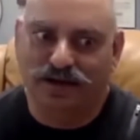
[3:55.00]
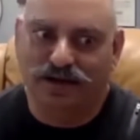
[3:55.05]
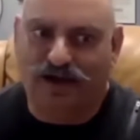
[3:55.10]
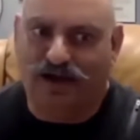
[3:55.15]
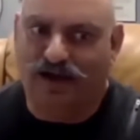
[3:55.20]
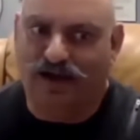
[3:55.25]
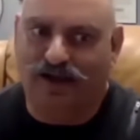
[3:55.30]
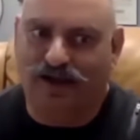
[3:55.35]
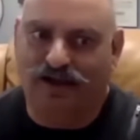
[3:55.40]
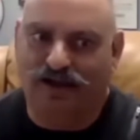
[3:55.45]

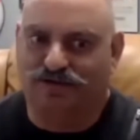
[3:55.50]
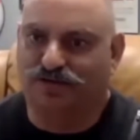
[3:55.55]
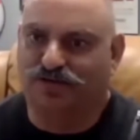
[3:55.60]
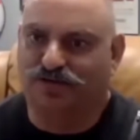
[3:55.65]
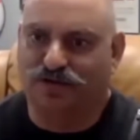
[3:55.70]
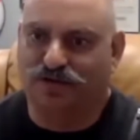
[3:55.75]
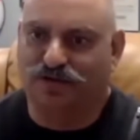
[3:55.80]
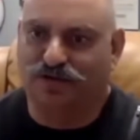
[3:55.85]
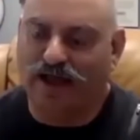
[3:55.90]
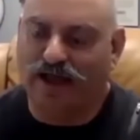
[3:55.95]
as a
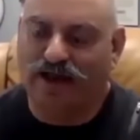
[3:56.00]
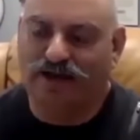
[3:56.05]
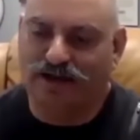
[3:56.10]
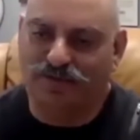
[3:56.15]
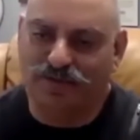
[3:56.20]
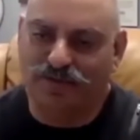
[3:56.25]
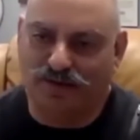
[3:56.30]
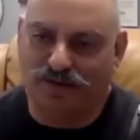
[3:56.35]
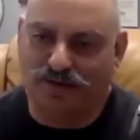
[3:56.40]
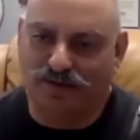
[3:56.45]
society,
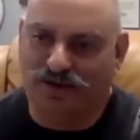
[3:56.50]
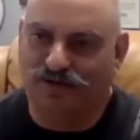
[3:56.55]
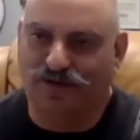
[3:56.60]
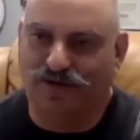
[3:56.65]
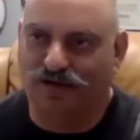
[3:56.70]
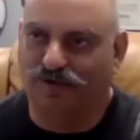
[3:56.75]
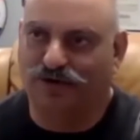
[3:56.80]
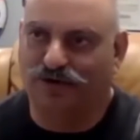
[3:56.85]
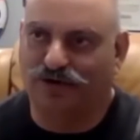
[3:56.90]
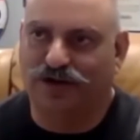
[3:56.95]
maybe in
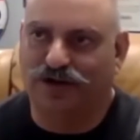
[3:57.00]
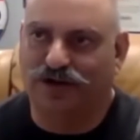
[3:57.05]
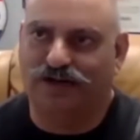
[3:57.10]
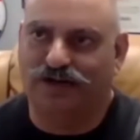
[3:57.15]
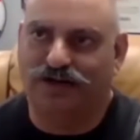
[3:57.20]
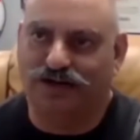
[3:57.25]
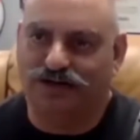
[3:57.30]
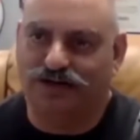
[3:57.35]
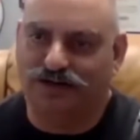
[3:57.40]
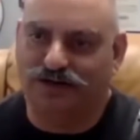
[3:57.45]
5 or 10
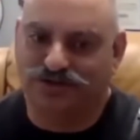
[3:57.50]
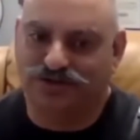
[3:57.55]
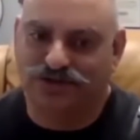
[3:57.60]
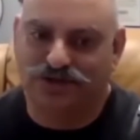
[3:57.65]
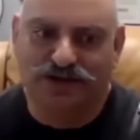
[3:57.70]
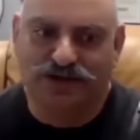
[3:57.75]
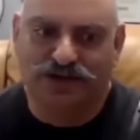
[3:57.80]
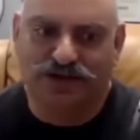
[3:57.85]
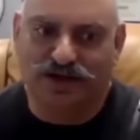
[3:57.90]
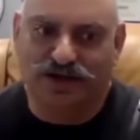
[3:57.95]
years,
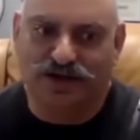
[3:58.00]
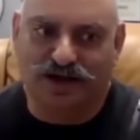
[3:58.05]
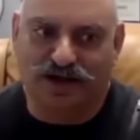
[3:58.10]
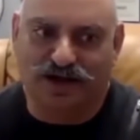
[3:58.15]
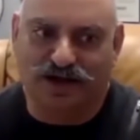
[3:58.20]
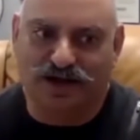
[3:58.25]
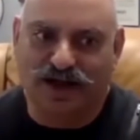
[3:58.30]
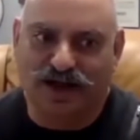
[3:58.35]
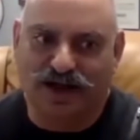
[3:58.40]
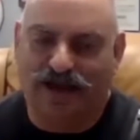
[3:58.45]

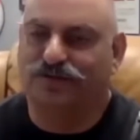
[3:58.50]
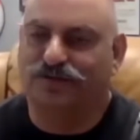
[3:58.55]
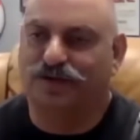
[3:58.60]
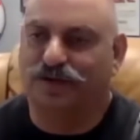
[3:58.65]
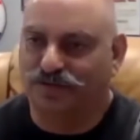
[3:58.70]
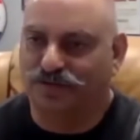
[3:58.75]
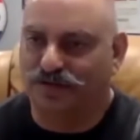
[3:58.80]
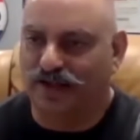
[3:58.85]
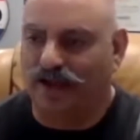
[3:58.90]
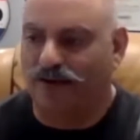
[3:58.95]
have
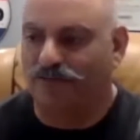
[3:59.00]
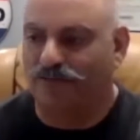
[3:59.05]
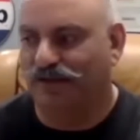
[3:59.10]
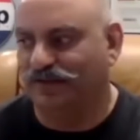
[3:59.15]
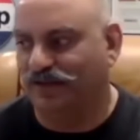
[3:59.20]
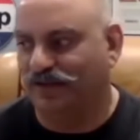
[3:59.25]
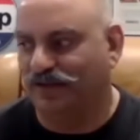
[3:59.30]
some semblance.